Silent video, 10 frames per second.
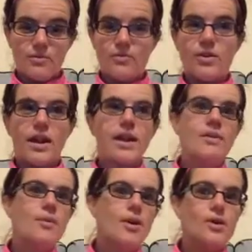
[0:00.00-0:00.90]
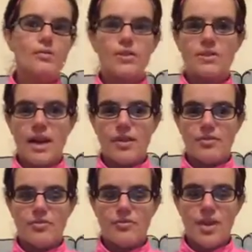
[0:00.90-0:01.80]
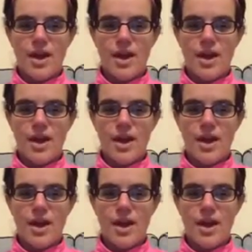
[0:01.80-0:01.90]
for any part of your life.